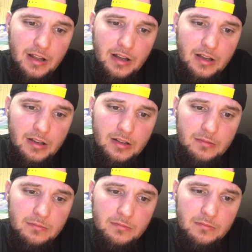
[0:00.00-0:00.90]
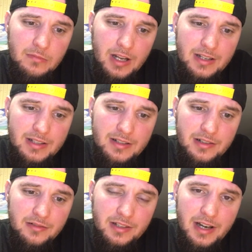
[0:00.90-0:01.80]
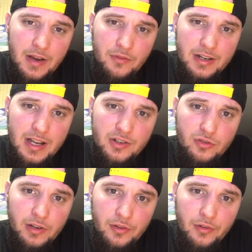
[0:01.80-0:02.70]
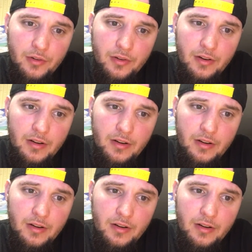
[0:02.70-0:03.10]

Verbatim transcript: uh, not necessarily an everyday drinker,